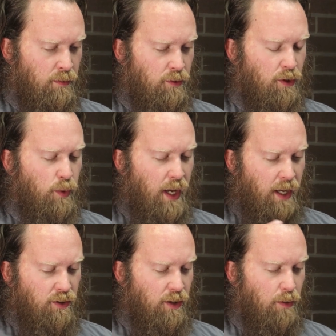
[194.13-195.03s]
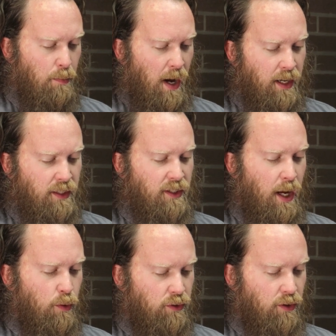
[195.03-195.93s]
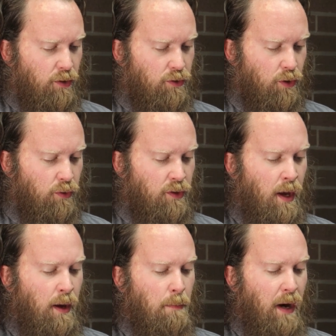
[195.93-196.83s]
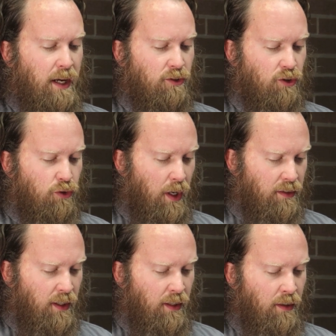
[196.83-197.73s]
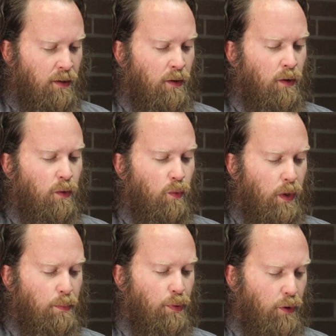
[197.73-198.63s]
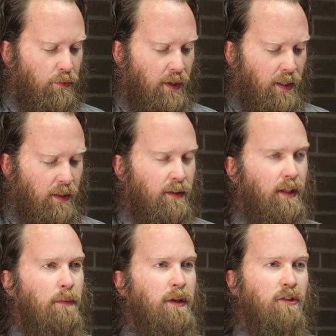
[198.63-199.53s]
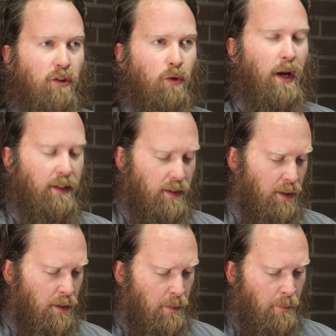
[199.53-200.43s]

So we had to their bodies, now to their souls, by instructing, reproving, that means correcting,